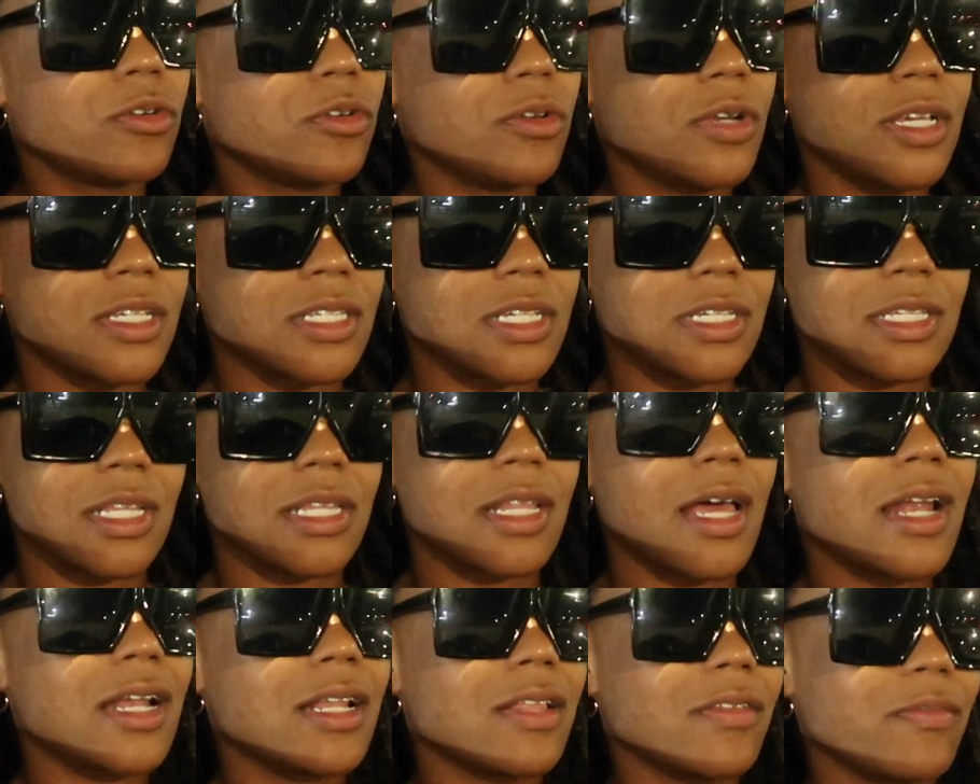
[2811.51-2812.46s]
do this because a
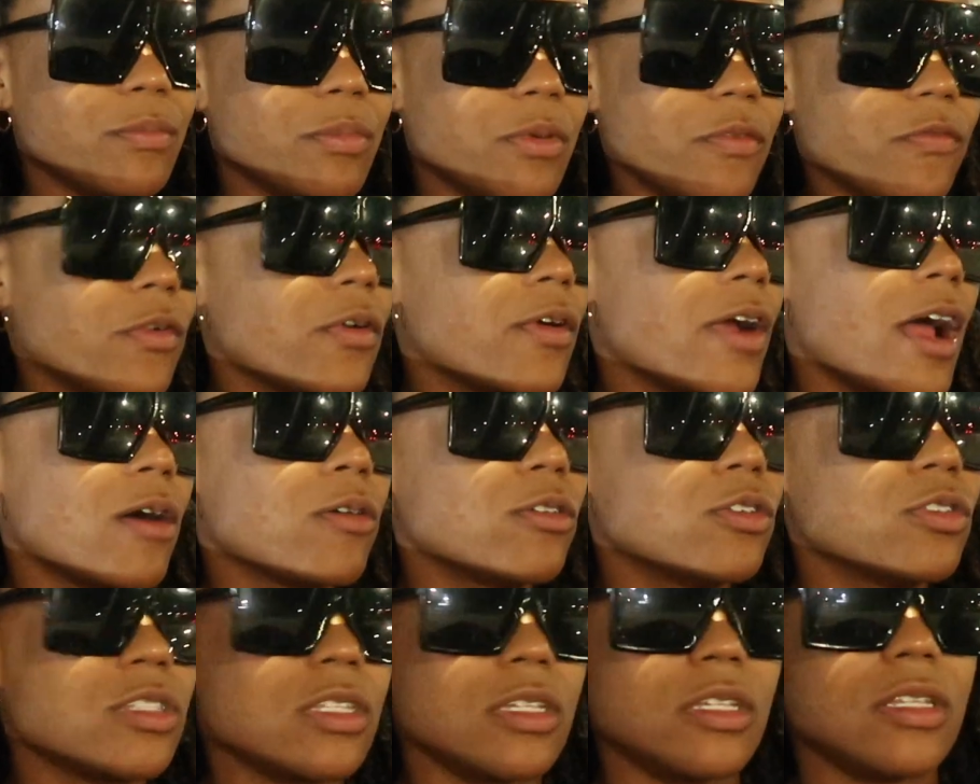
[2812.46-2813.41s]
lot of before I
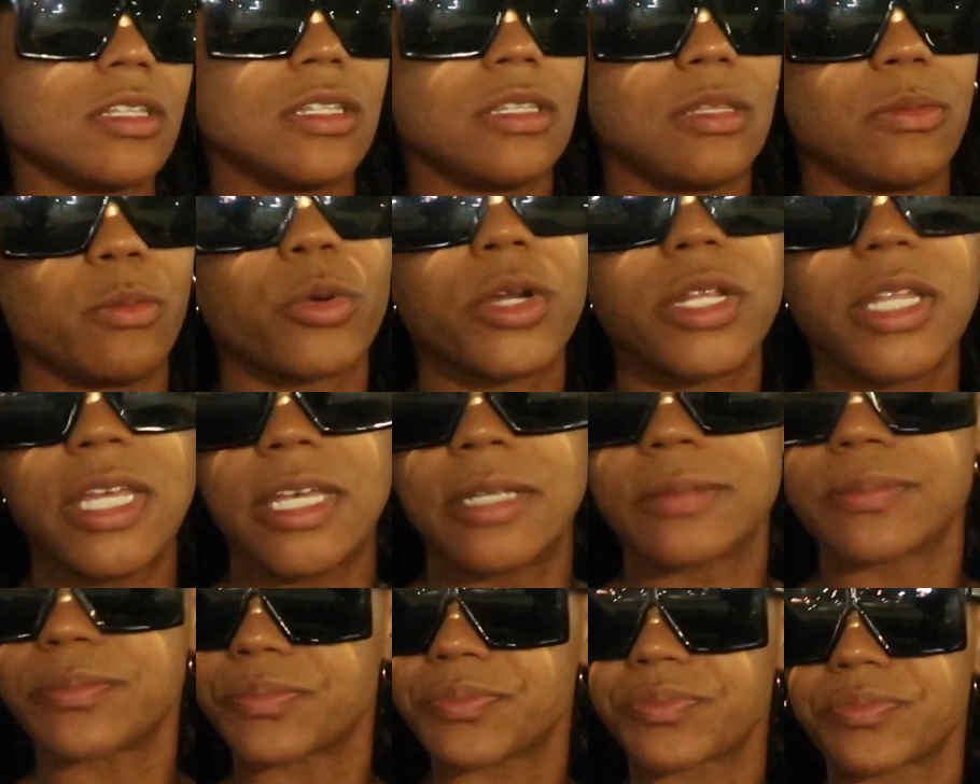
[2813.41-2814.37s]
used to
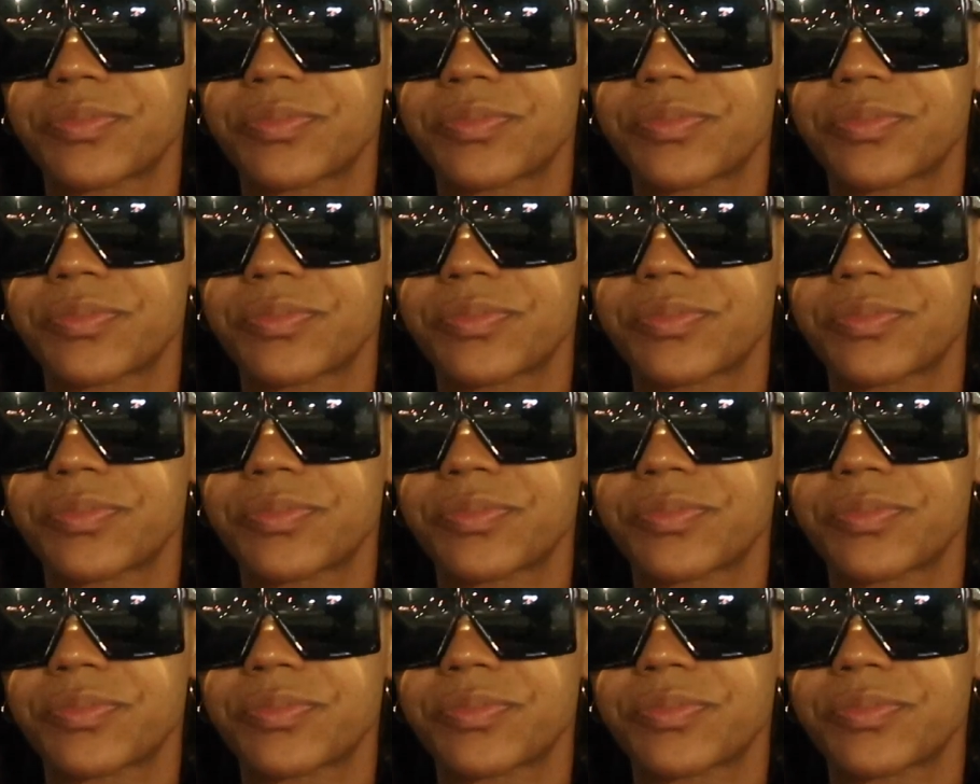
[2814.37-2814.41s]
really